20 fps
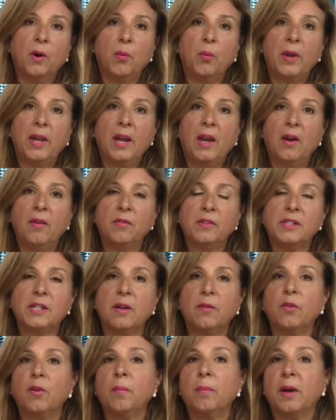Well, we have
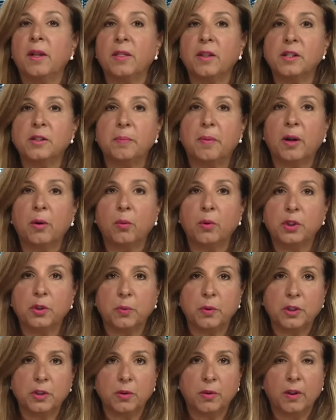several methods by
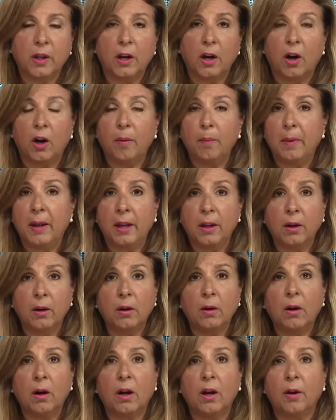which we do that. Our
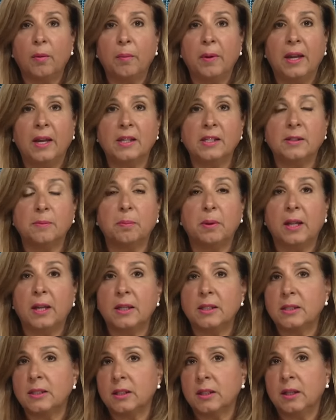mayor um, has
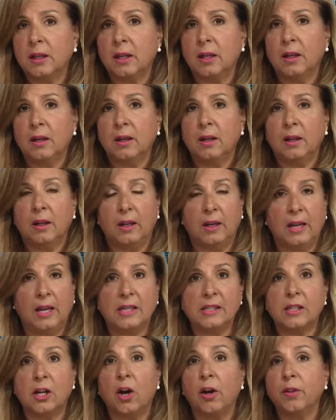blessed and, and, and
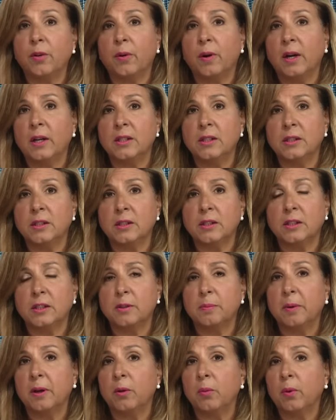has authorized us
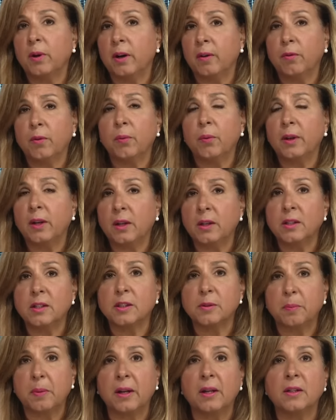to spend whatever we need
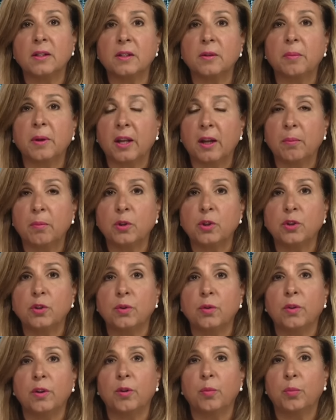to spend to be able to
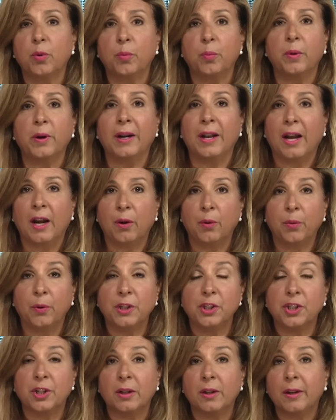do the appropriate
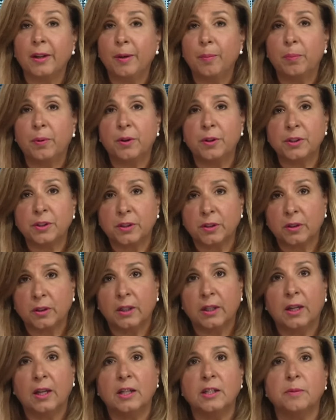outreach. And he
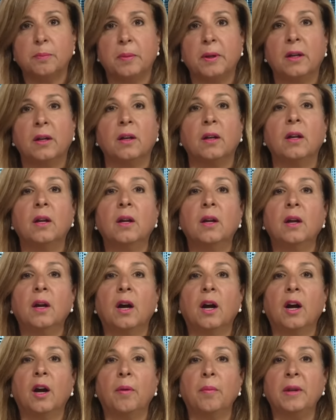personally has been,
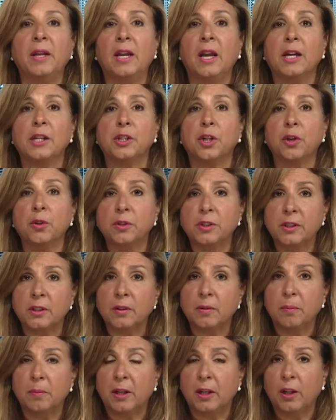um, he has
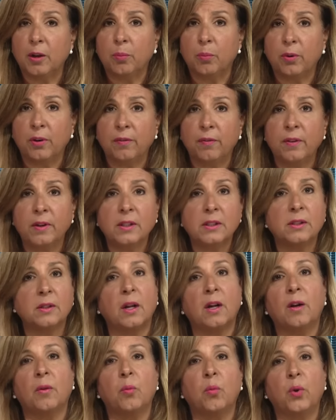hosted media
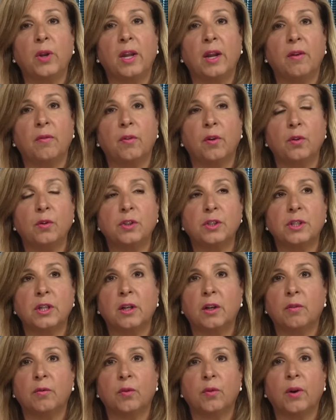briefings. Um, we have
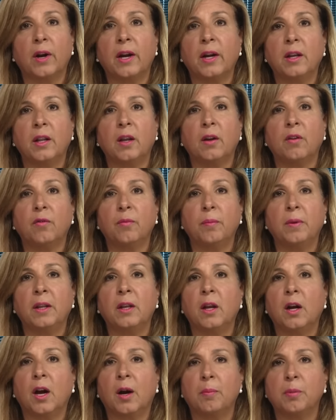hosted a variety of
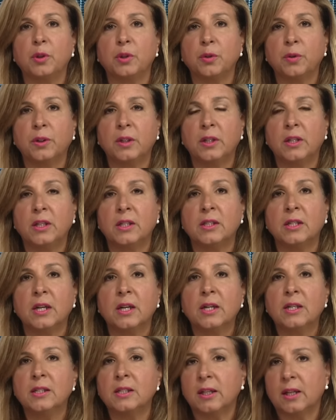media opportunities
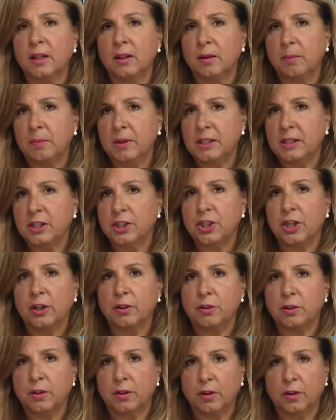to get the message
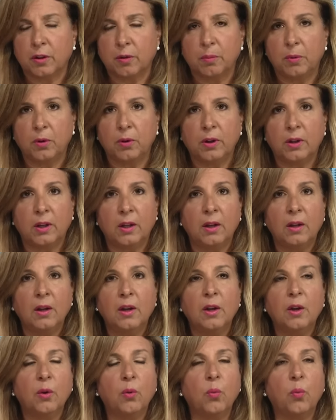out to the community.
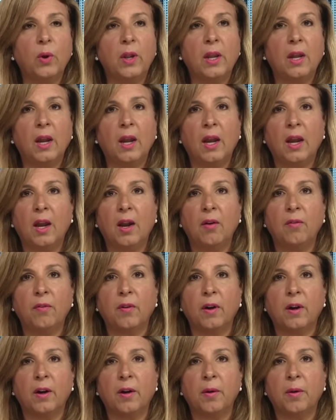We
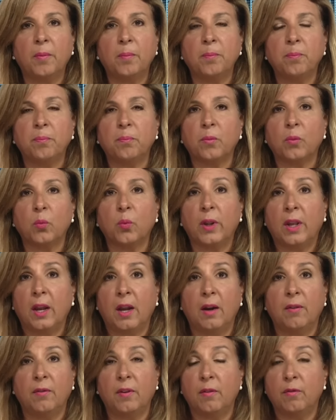have, um, we
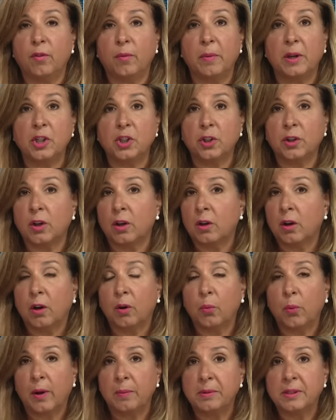have information on
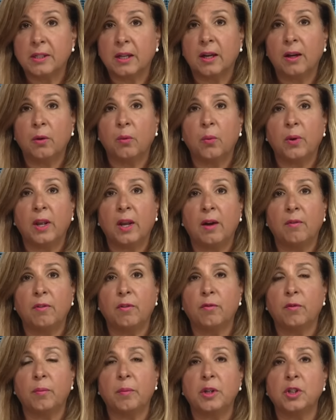our website. We have
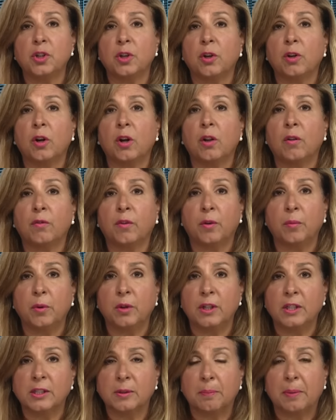information on all of our
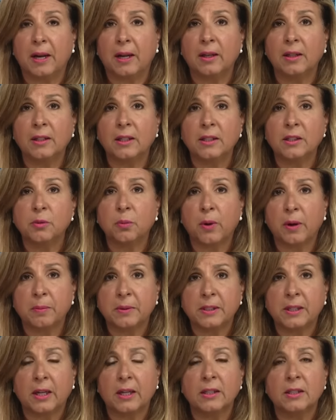municipalities'
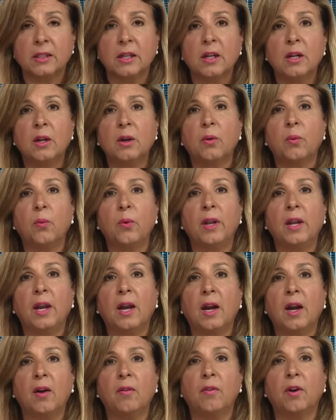websites. We
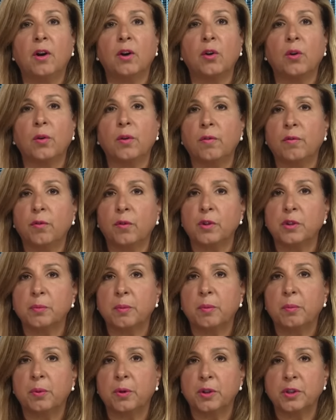have our code
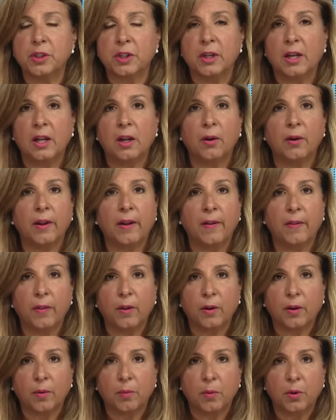enforcement personnel
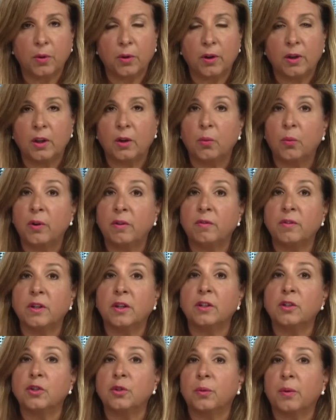in the community. We've
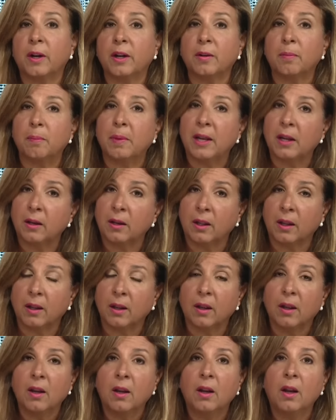done direct
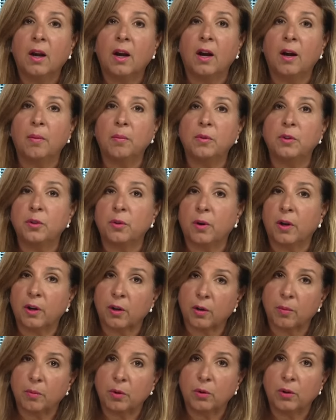mailing um, to
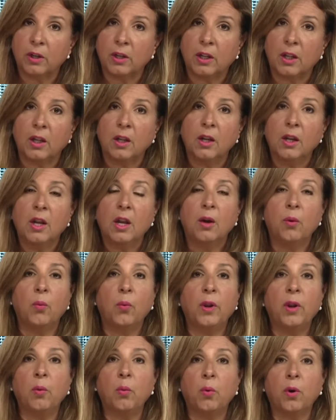our community.
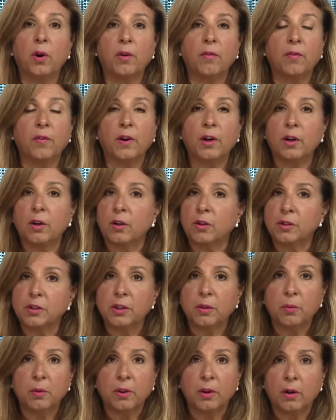We work very
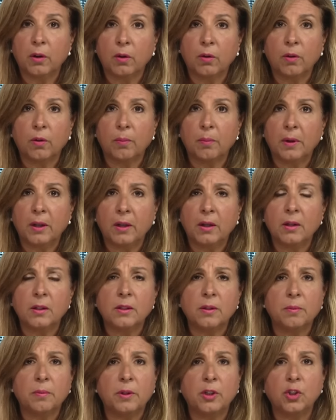closely with our local media
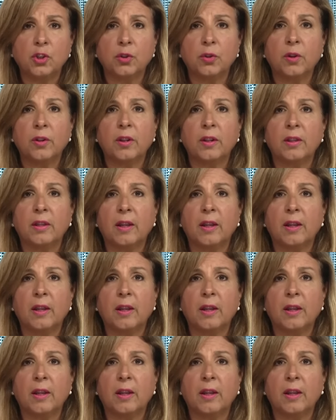to be sure